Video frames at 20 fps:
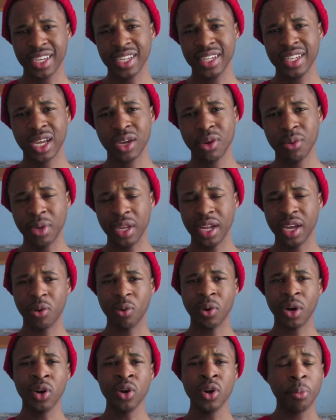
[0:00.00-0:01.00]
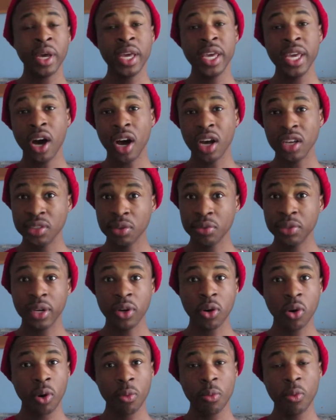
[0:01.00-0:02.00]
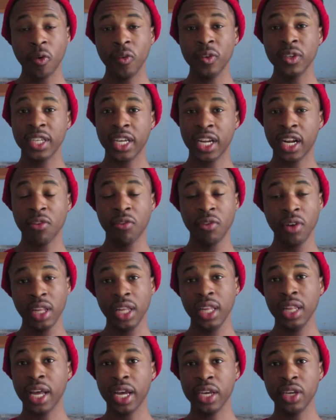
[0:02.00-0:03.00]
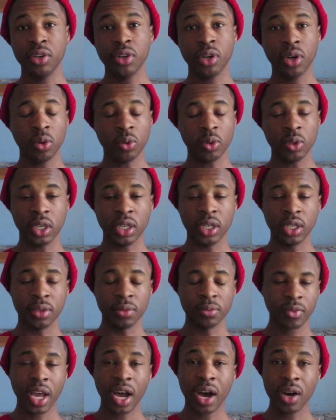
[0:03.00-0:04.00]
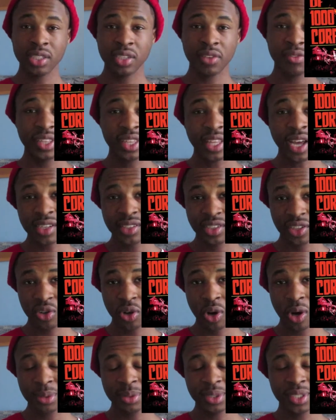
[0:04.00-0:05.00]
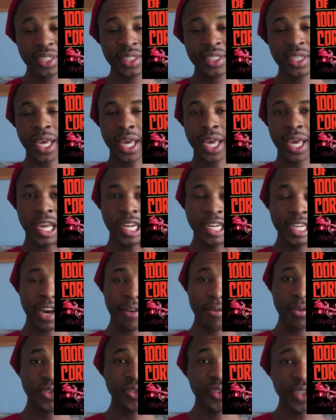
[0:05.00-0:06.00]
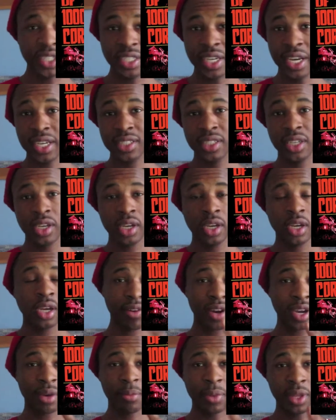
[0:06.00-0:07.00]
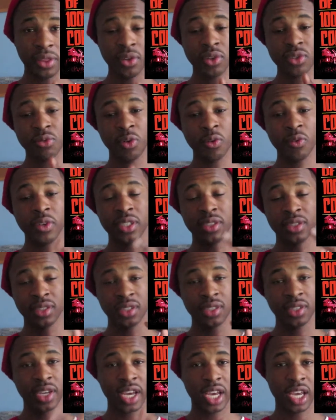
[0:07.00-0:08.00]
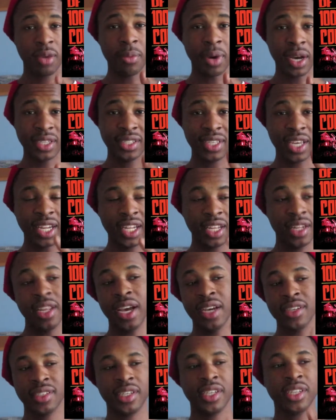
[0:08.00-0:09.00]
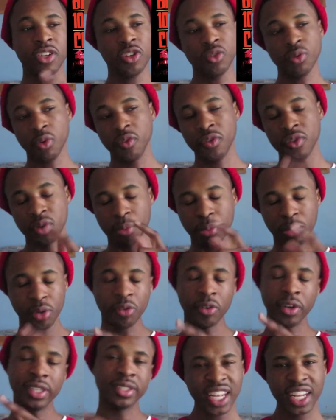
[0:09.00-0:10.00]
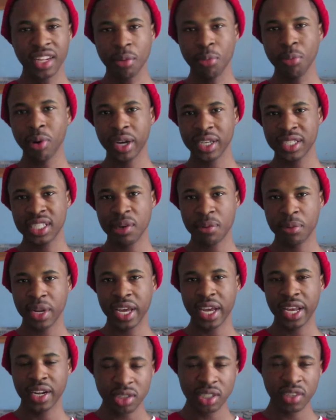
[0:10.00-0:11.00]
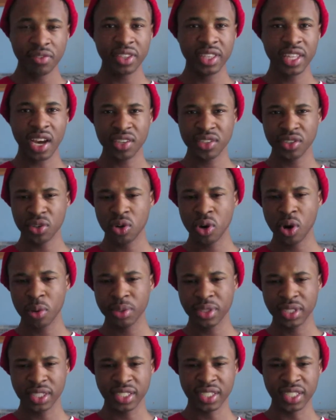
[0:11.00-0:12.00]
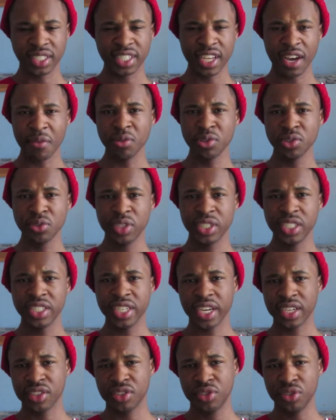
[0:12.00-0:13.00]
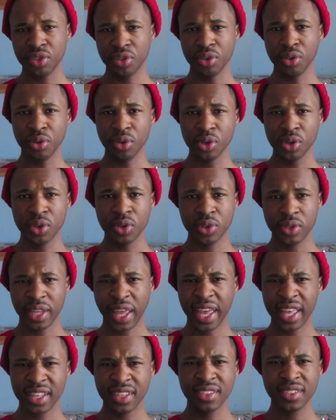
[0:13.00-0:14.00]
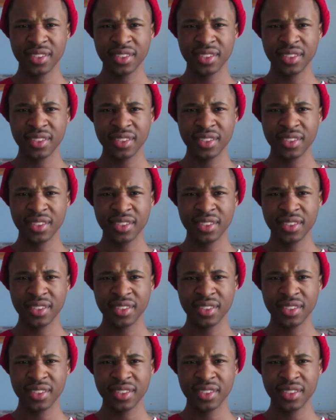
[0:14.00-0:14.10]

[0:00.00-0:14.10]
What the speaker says: connect with me that well. But he also did horror movies that I really like, you know, House of a Thousand Corpses and Devil's Rejects. I recommend those movies. Everybody see, I need to actually get those movies on Blu-ray. I need to bring some of that House of a Thousand Corpses and Devil's Rejects to that